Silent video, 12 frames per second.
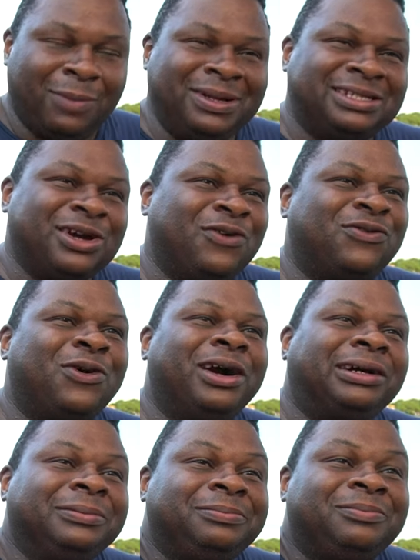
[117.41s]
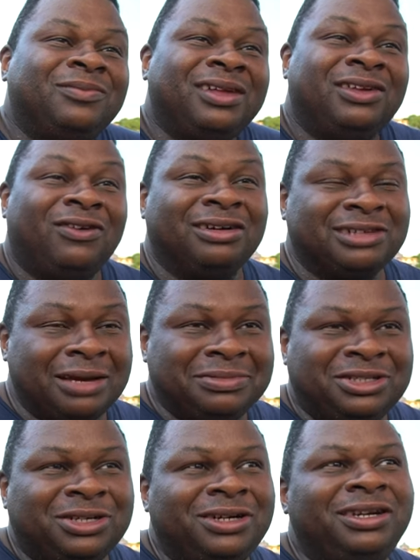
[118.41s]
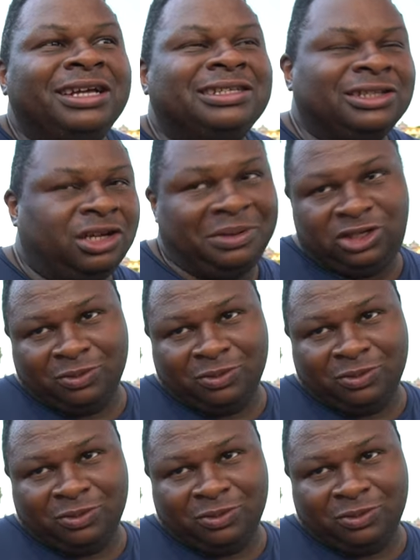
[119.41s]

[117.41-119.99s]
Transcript: all means go for it. As far as I'm concerned, it's a little bit